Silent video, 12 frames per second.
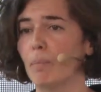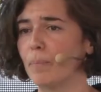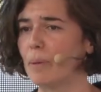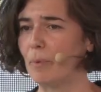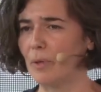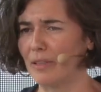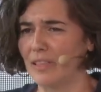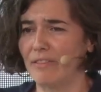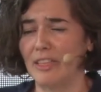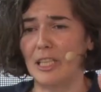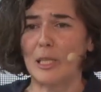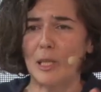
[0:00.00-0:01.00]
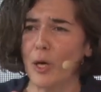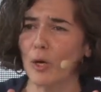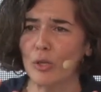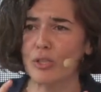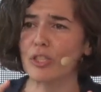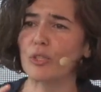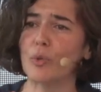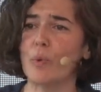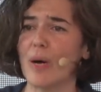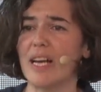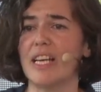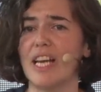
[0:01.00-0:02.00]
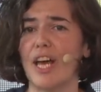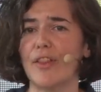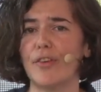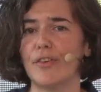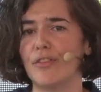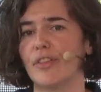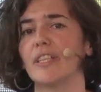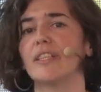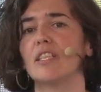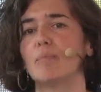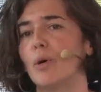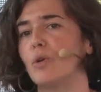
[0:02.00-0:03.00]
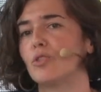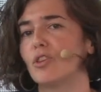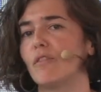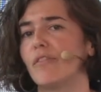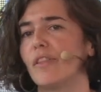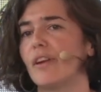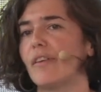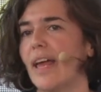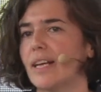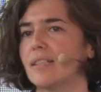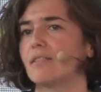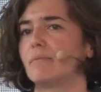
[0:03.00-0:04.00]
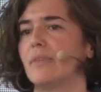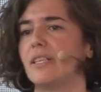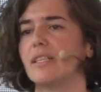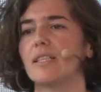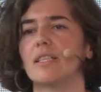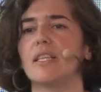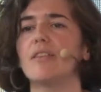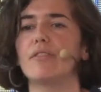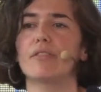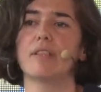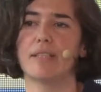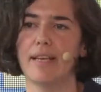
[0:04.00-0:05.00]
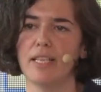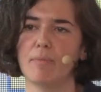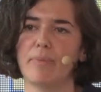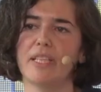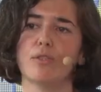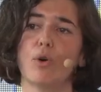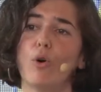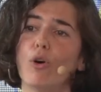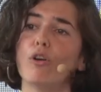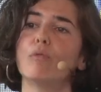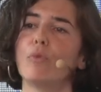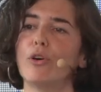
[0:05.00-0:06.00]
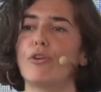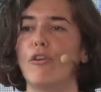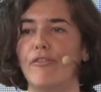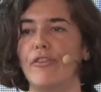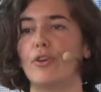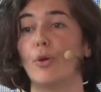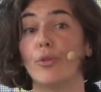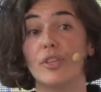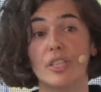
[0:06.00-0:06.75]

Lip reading: People are living close to one another, and they dispose of their excrements either in cesspits or more often on the